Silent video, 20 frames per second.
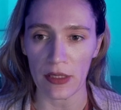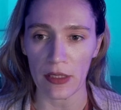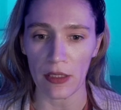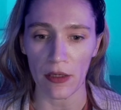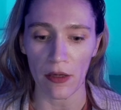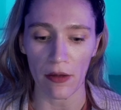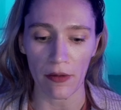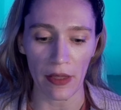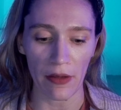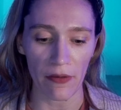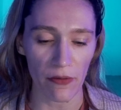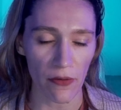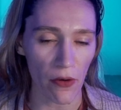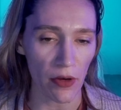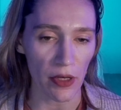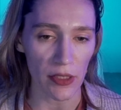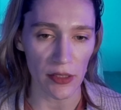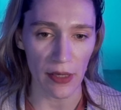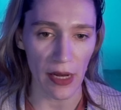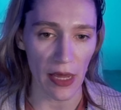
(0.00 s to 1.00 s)
you know, they
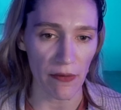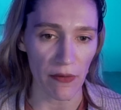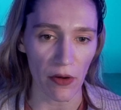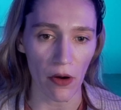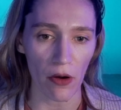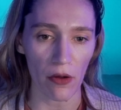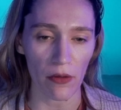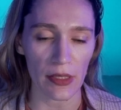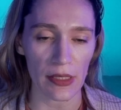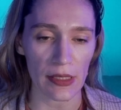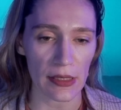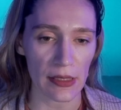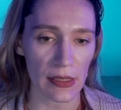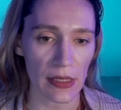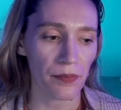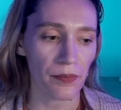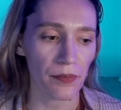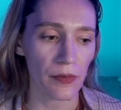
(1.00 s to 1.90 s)
focus on having all these,